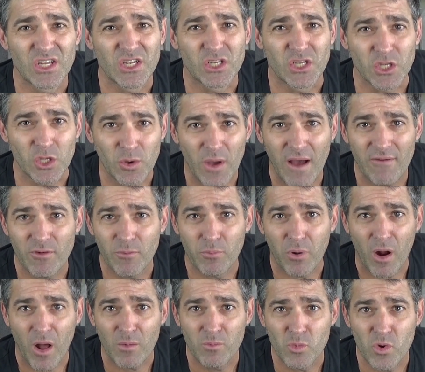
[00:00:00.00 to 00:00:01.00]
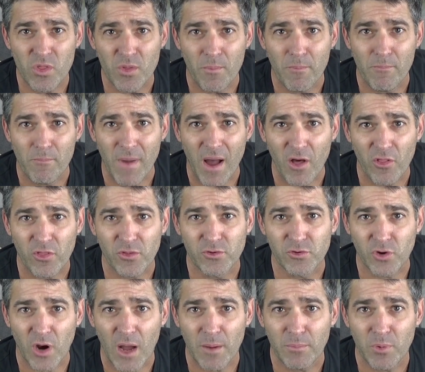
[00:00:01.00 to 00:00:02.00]
Do you have a problem with mouth
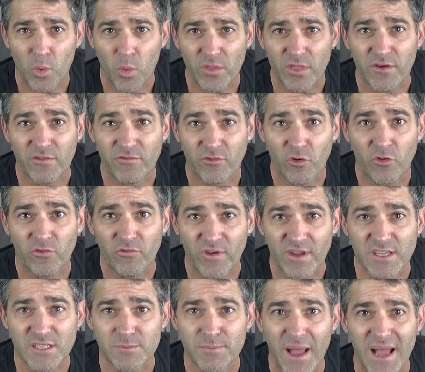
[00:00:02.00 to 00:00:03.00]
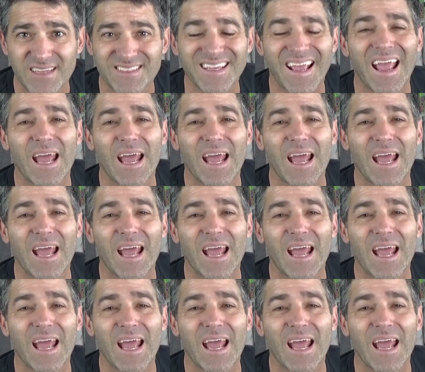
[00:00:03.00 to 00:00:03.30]
drop with a full face mask?